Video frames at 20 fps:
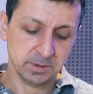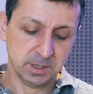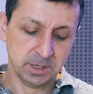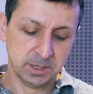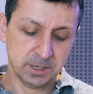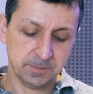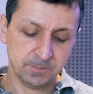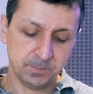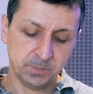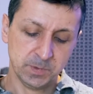
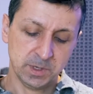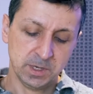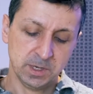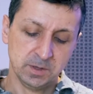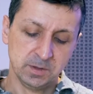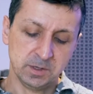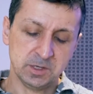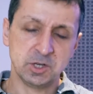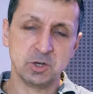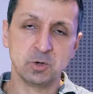
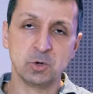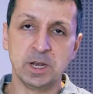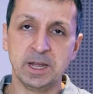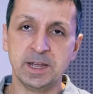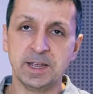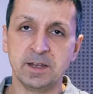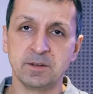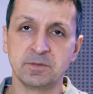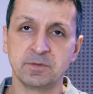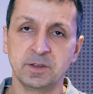The dual
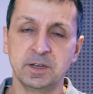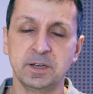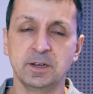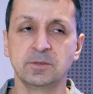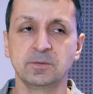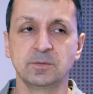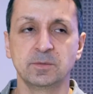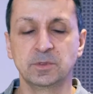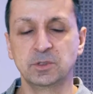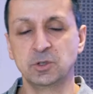AF, you know,
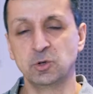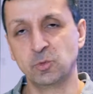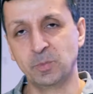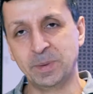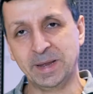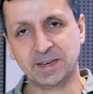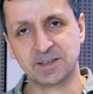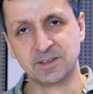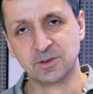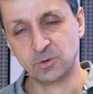dual
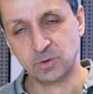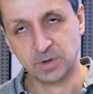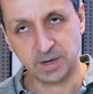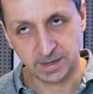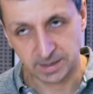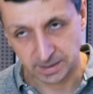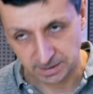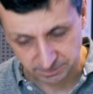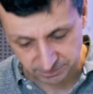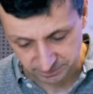pixel
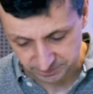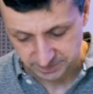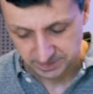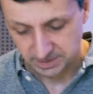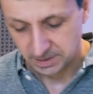AF,